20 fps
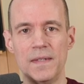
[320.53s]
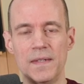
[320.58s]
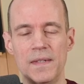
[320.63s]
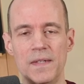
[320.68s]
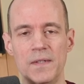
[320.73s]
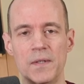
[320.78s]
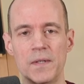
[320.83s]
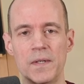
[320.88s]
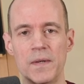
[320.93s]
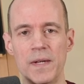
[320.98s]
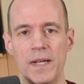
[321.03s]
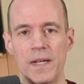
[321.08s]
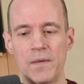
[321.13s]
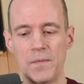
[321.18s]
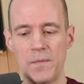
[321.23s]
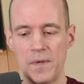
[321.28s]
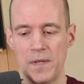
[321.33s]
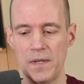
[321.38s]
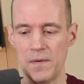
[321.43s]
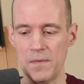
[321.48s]
These are great
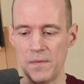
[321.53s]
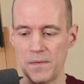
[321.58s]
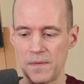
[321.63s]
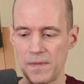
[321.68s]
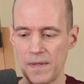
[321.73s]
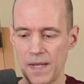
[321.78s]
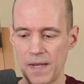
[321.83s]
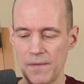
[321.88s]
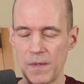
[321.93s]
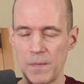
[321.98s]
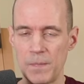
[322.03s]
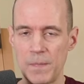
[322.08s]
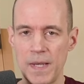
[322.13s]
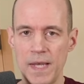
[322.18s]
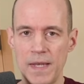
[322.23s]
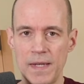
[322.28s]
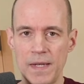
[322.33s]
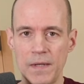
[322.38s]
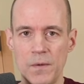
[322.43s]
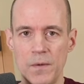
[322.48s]
when you have to
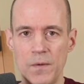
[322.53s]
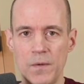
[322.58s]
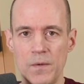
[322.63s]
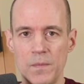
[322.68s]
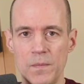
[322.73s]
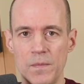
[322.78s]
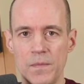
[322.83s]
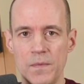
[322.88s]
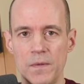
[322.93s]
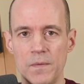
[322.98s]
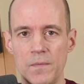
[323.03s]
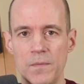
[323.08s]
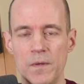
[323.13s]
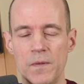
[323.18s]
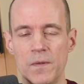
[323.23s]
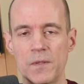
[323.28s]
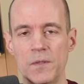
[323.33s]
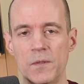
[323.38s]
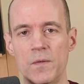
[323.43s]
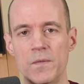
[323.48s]
paint at home where
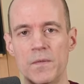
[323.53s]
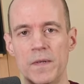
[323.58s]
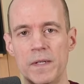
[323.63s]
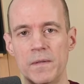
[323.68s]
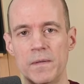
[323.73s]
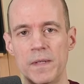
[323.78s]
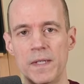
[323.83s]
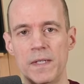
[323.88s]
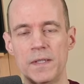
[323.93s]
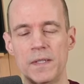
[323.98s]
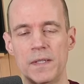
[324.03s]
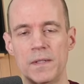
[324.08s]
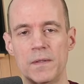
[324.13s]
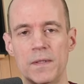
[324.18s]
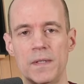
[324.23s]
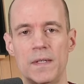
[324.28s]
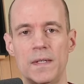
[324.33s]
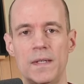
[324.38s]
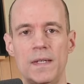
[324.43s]
there's no ventilation